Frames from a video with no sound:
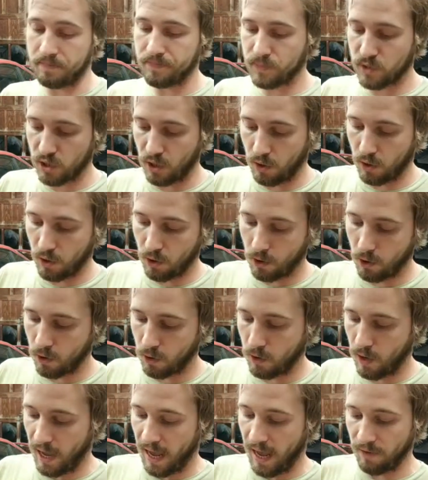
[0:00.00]

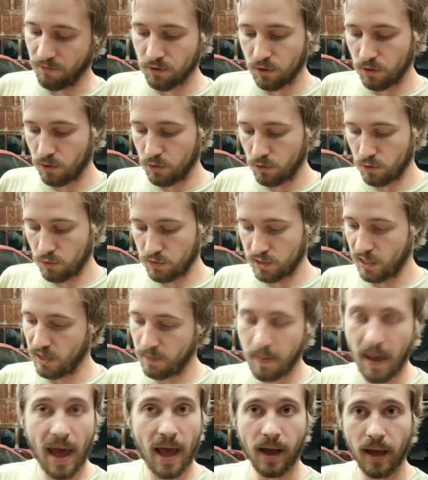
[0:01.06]
So I have to send it
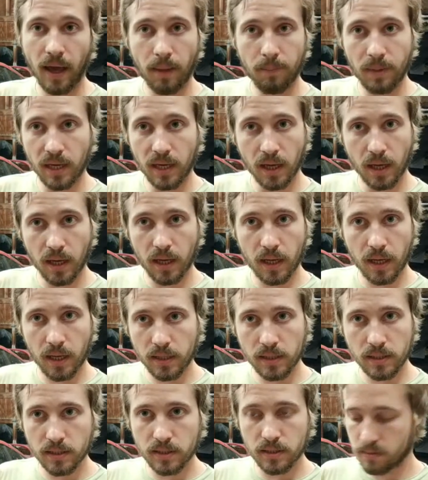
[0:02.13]
back
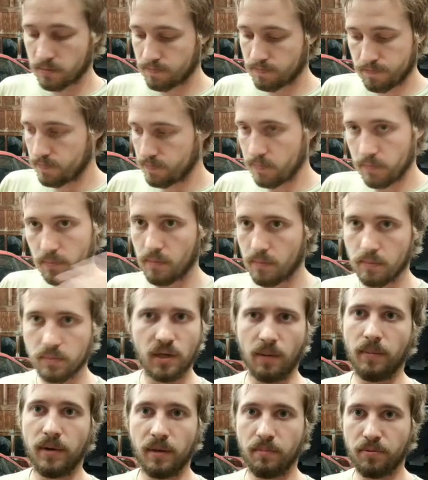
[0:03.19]
because
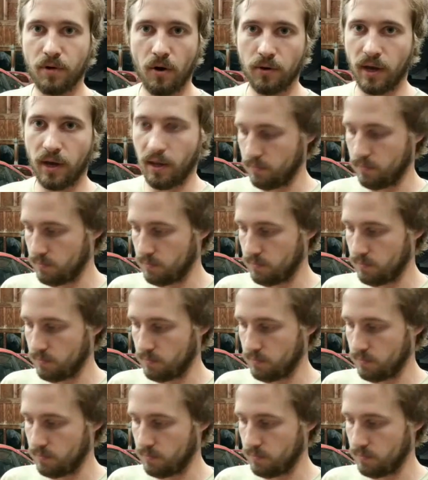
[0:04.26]
somebody broke it.